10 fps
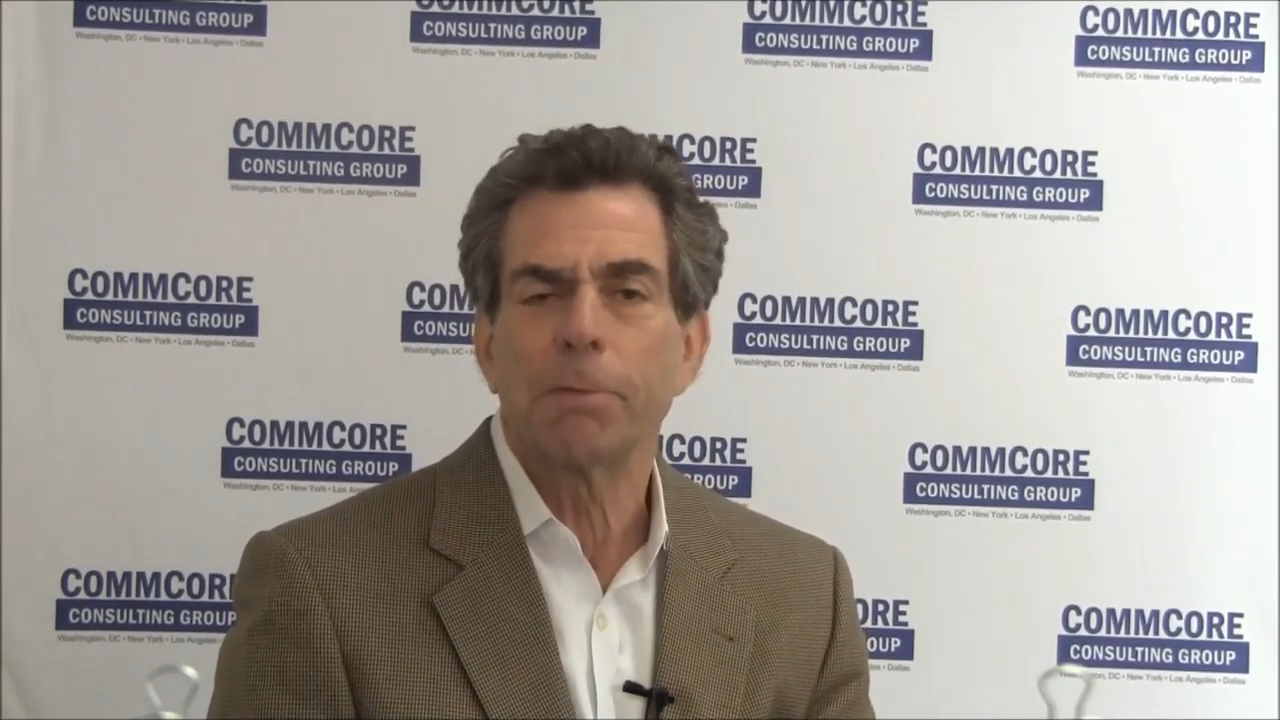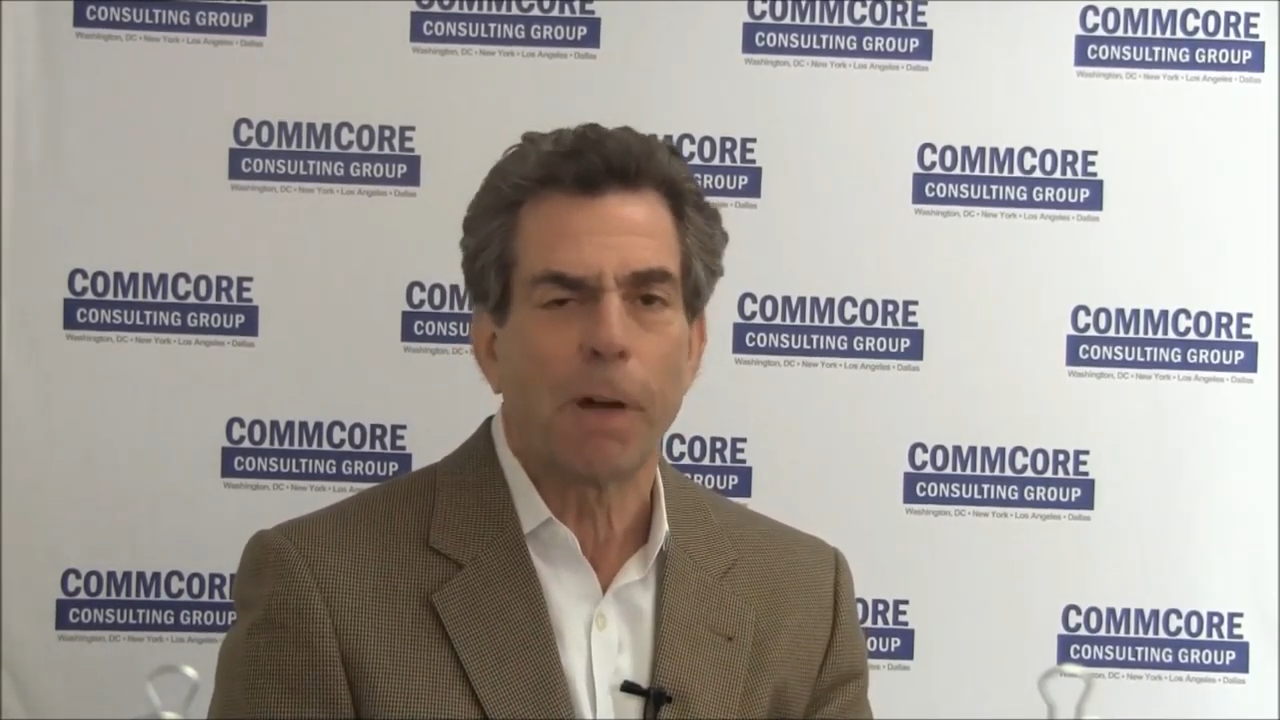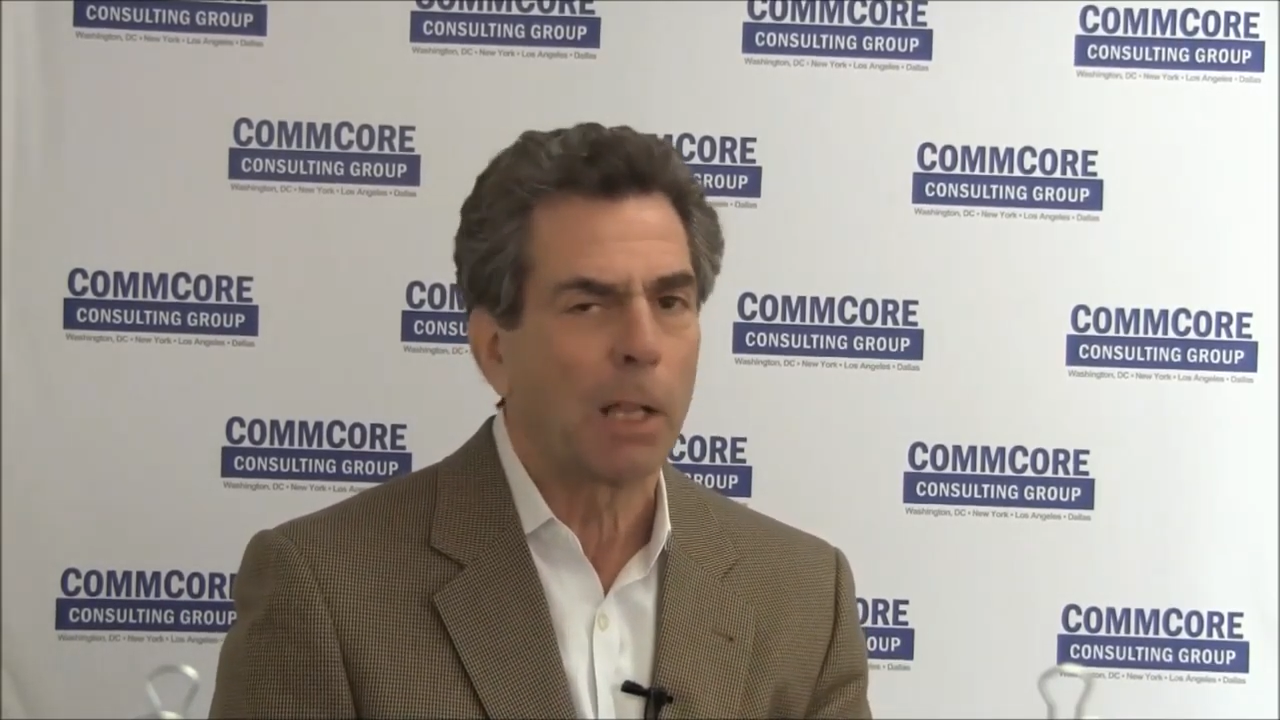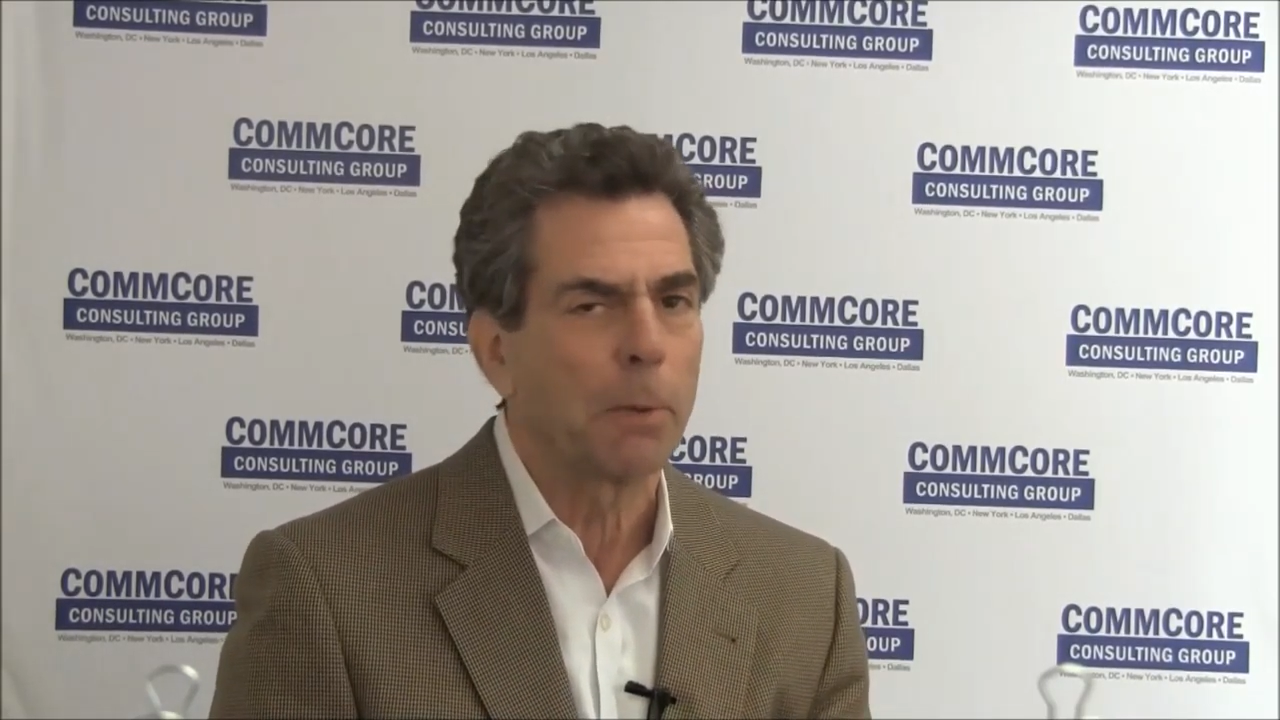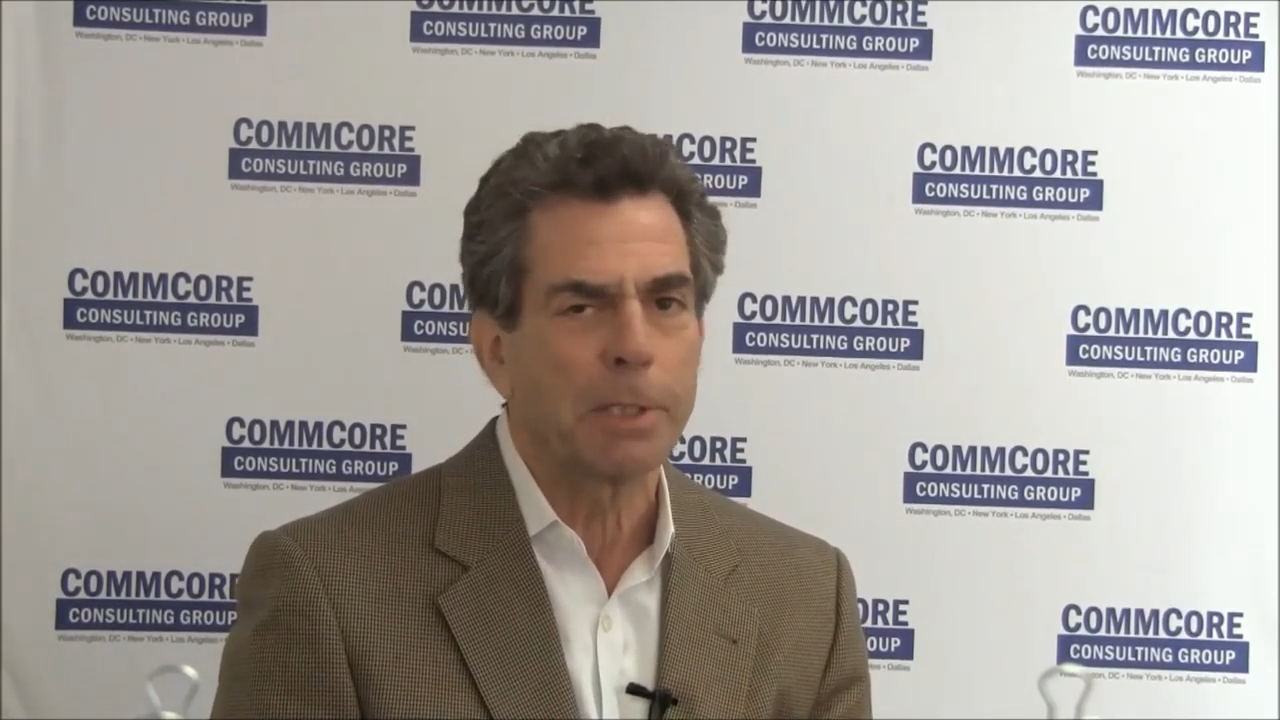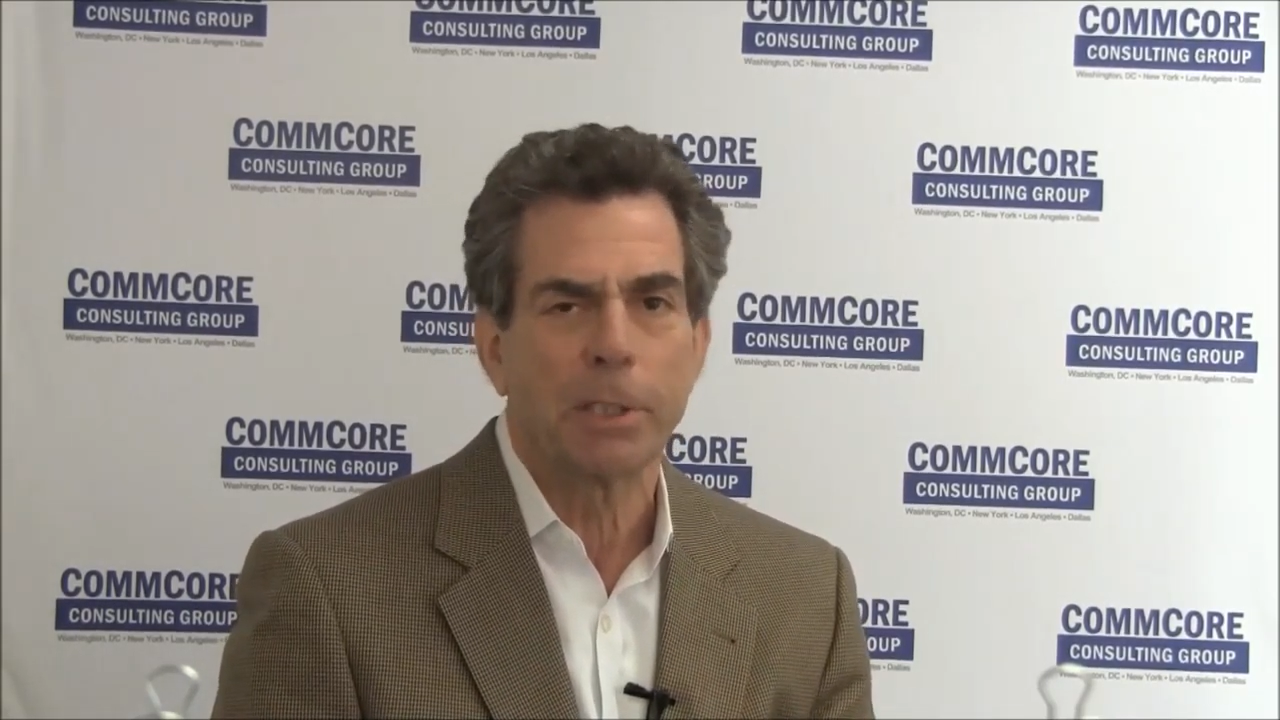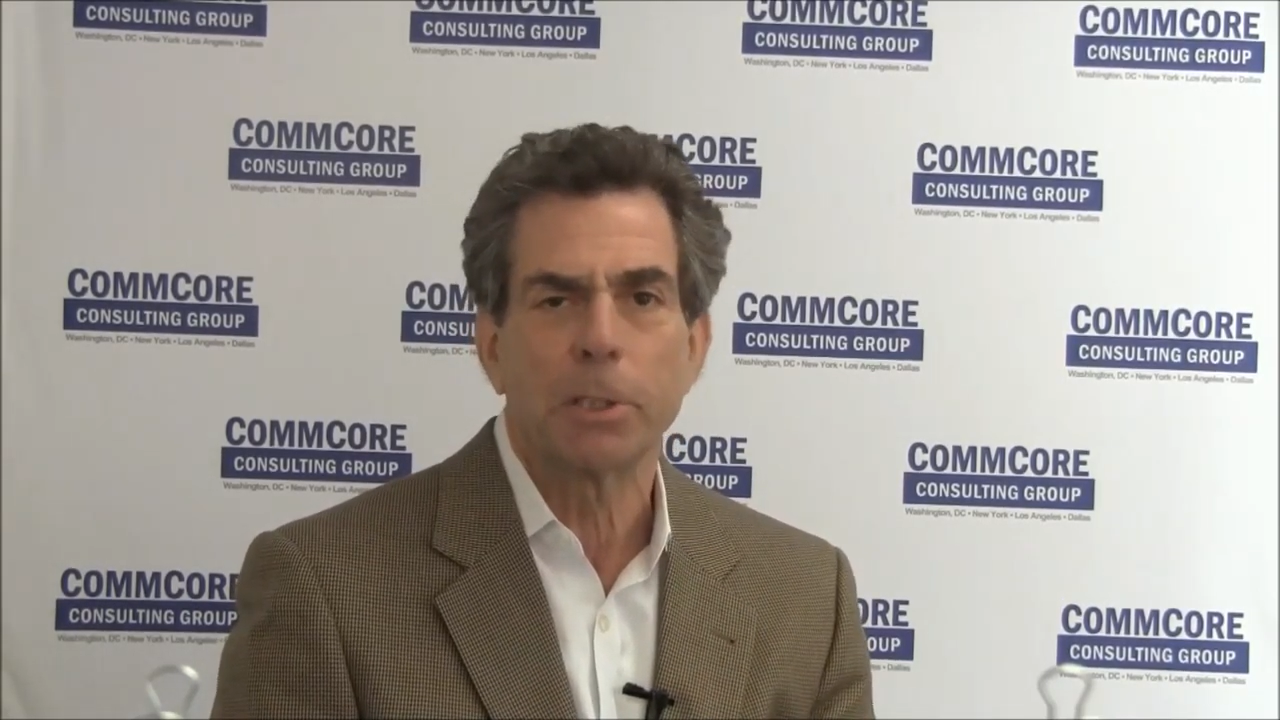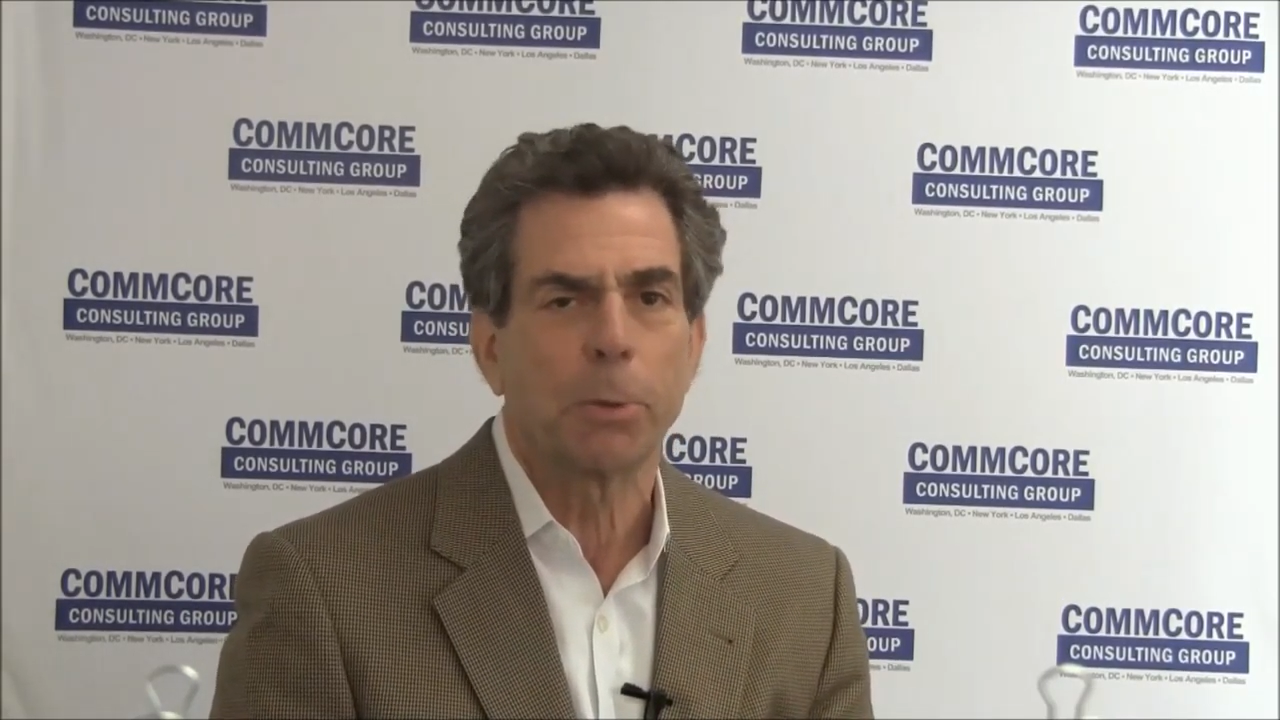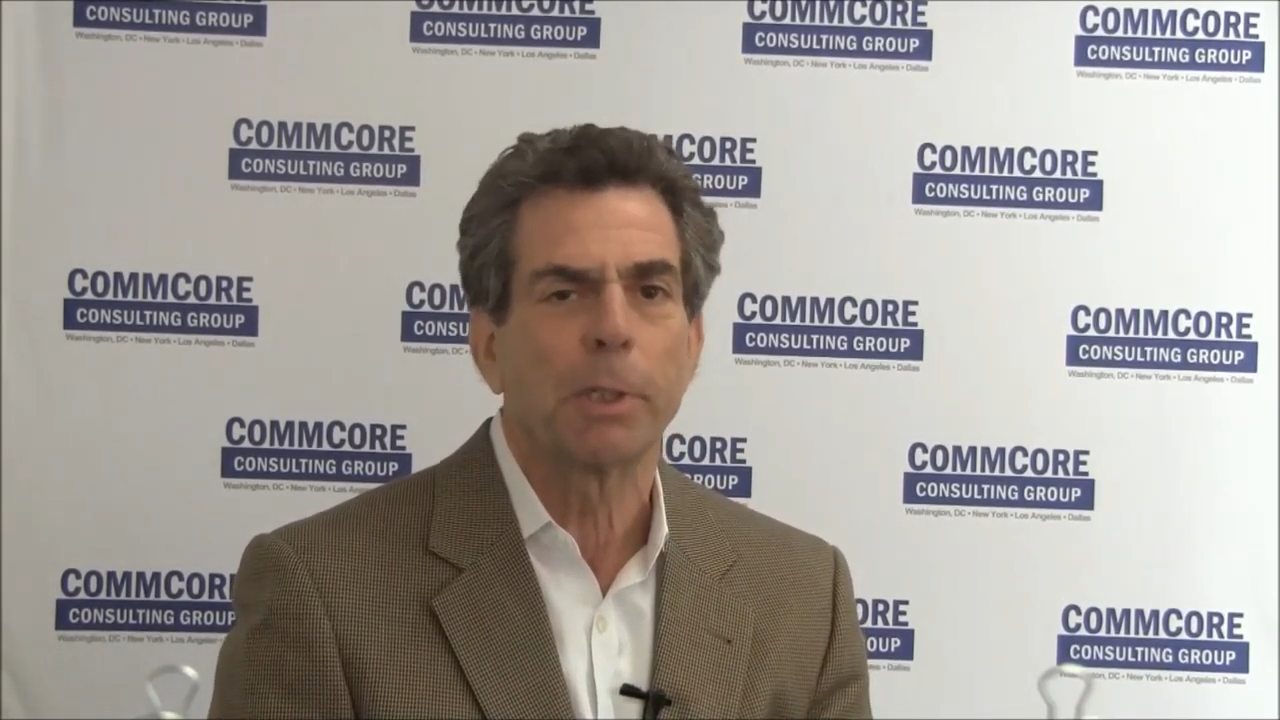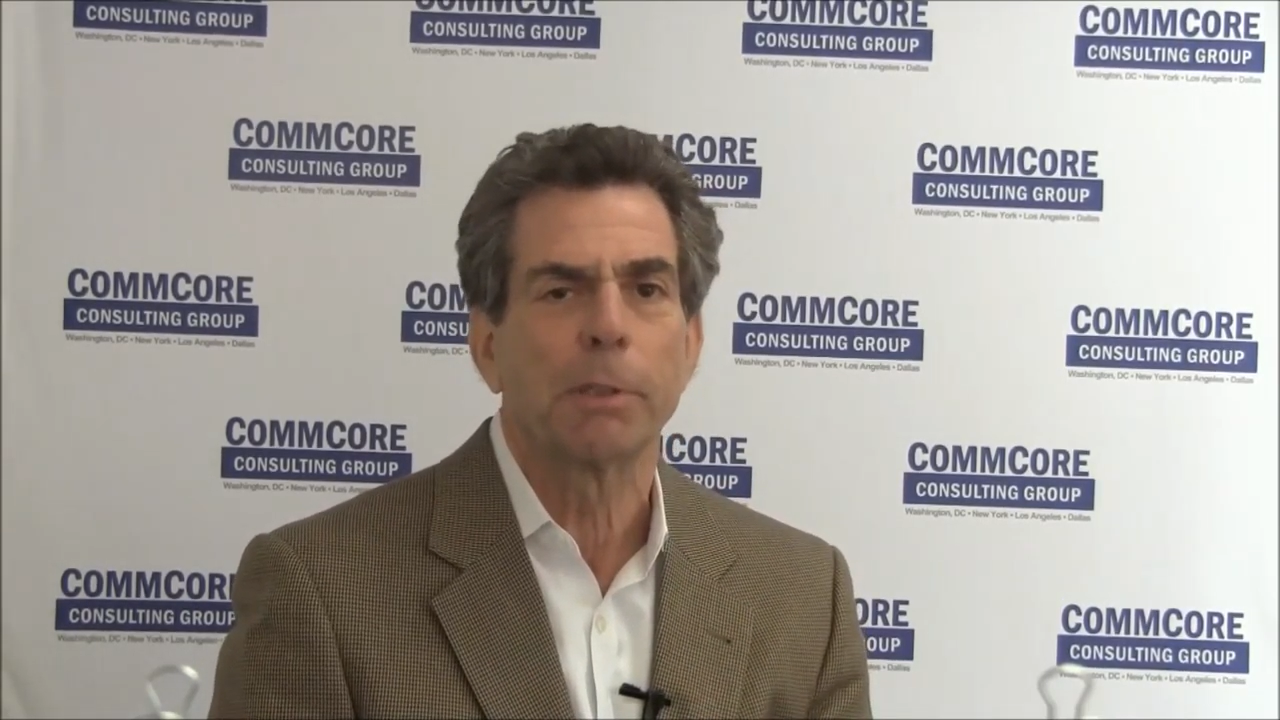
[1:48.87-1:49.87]
Follow us
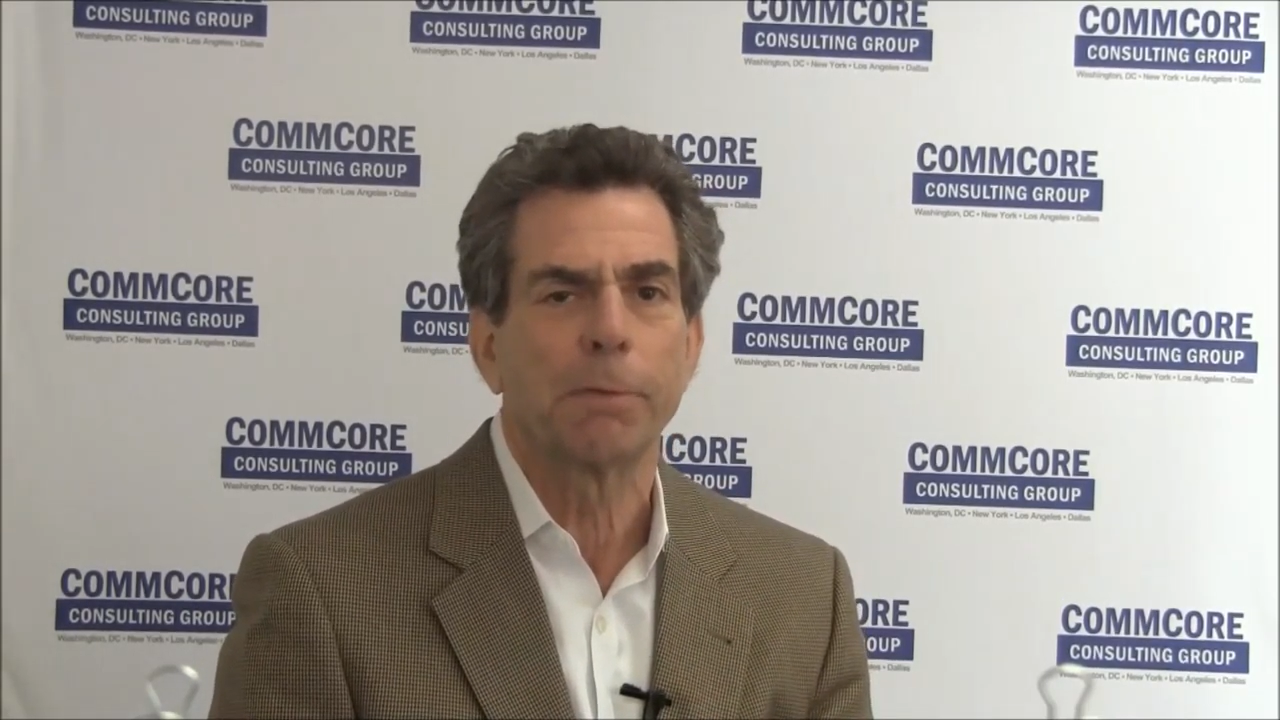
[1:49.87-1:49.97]
on Twitter and